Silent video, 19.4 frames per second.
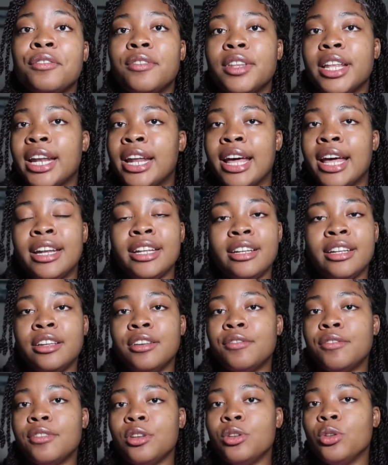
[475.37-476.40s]
that I didn't
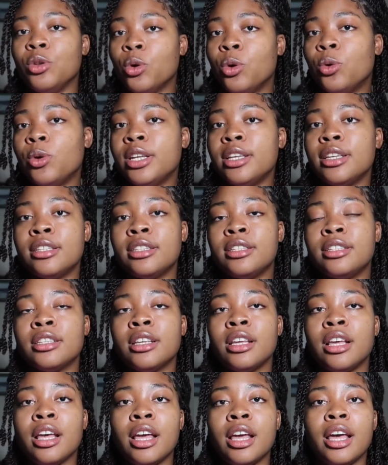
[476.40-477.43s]
even notice,
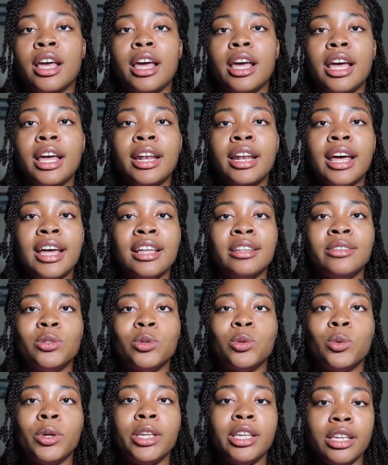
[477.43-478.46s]
and had
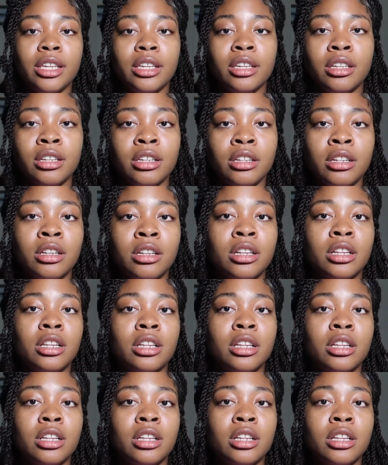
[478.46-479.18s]
to heal.